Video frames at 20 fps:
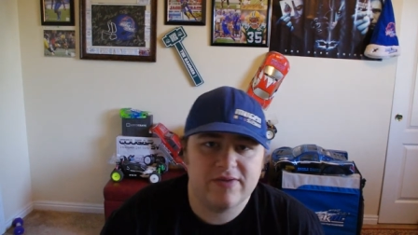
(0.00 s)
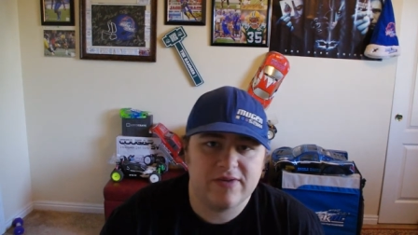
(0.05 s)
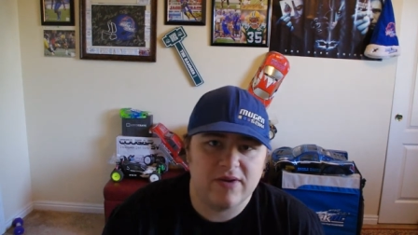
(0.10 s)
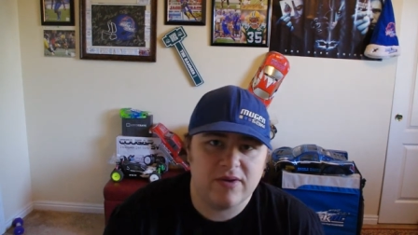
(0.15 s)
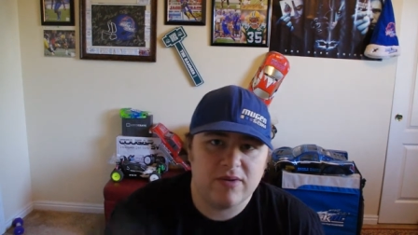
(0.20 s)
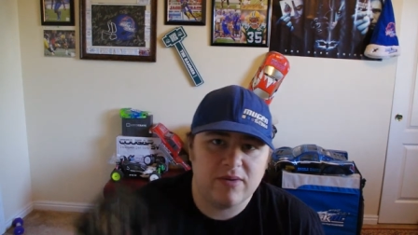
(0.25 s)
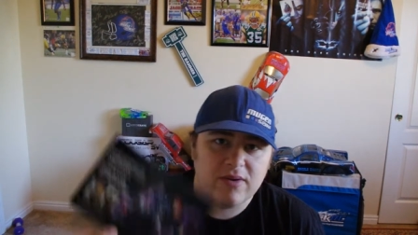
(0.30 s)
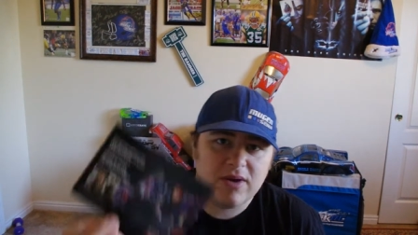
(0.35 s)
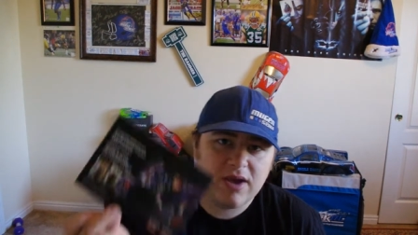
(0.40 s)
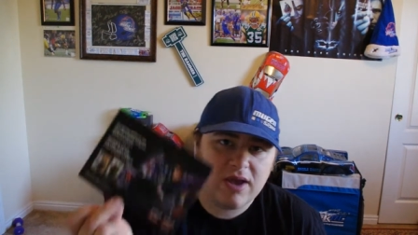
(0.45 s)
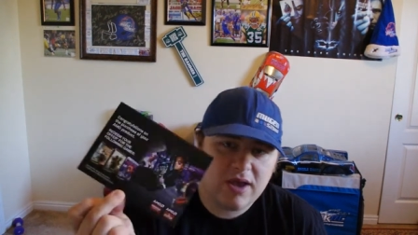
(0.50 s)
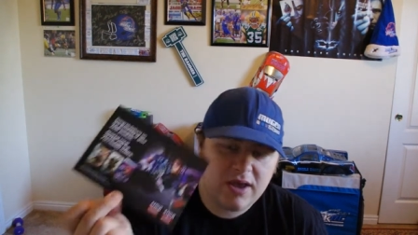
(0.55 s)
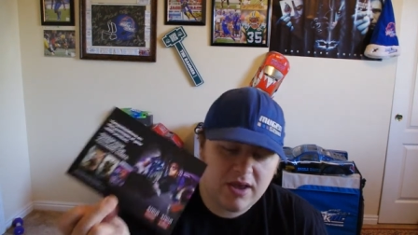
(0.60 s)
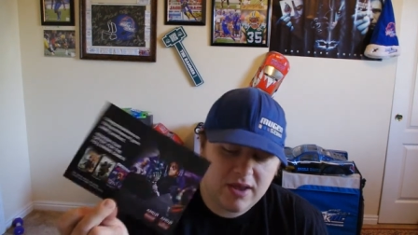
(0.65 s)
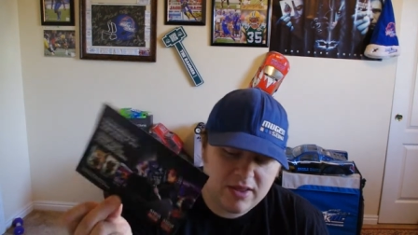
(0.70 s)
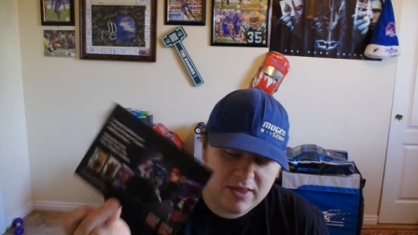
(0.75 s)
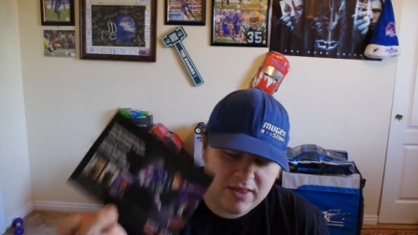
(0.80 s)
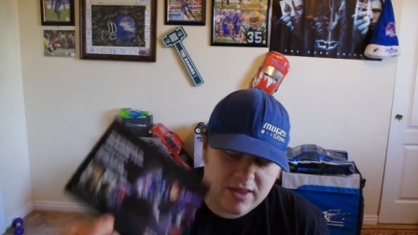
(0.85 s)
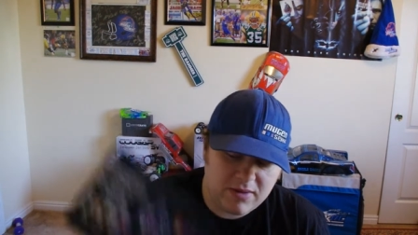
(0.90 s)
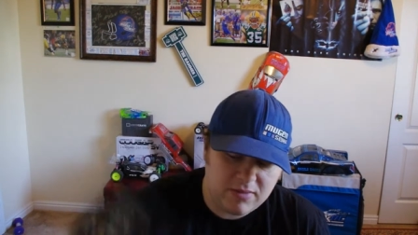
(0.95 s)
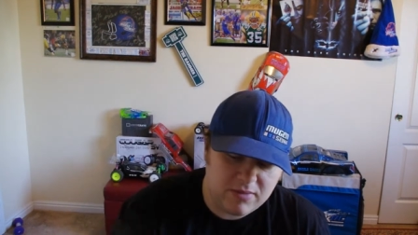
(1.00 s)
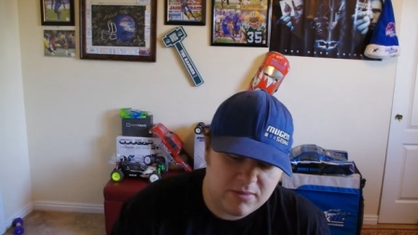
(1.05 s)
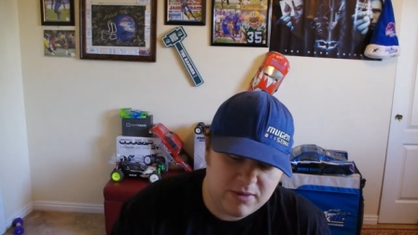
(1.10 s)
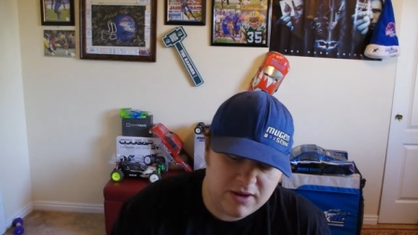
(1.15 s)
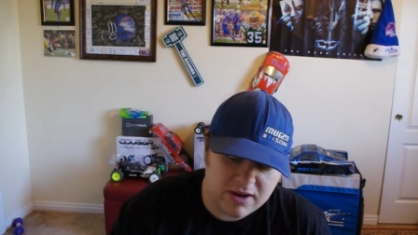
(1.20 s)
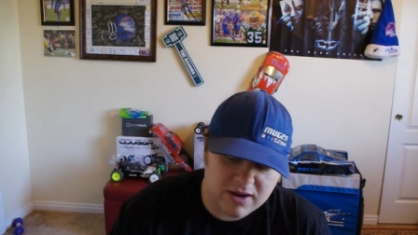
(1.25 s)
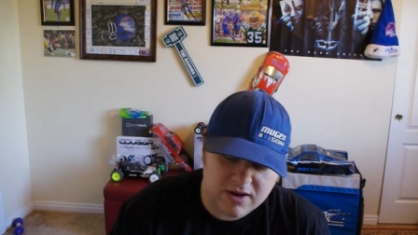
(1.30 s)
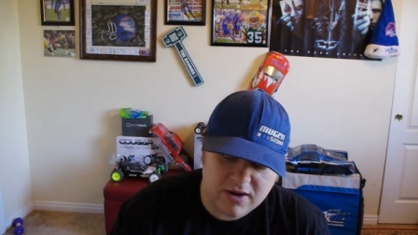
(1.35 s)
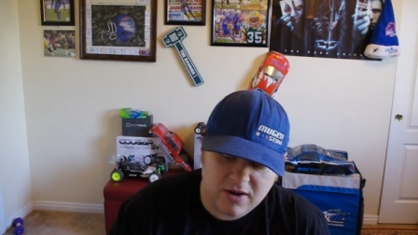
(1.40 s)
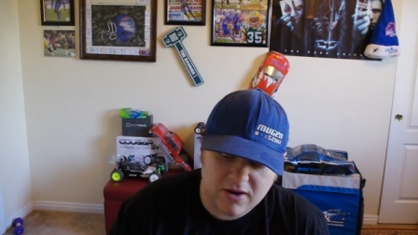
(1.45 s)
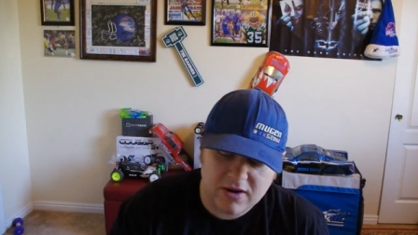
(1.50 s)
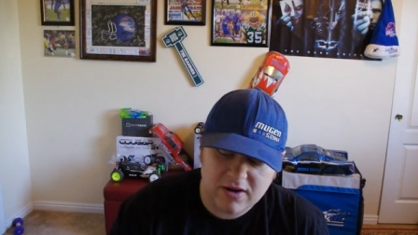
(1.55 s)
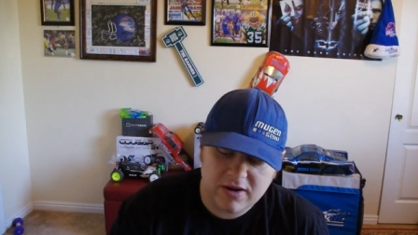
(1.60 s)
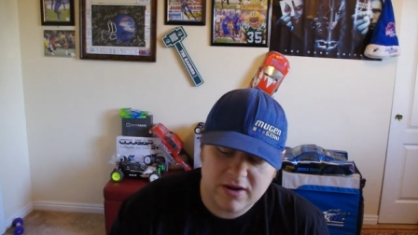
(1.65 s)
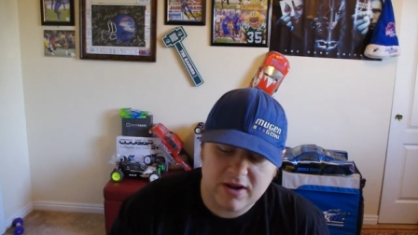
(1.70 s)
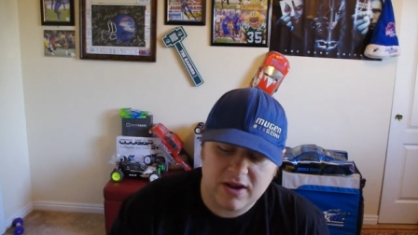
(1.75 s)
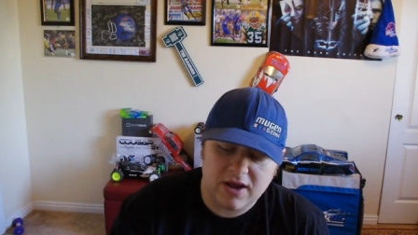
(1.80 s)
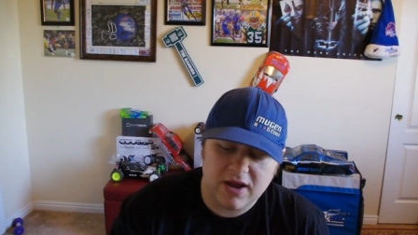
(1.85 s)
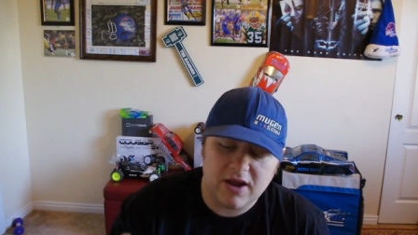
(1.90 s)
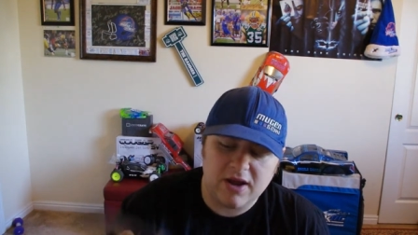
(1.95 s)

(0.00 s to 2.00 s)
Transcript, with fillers: So that will be a card.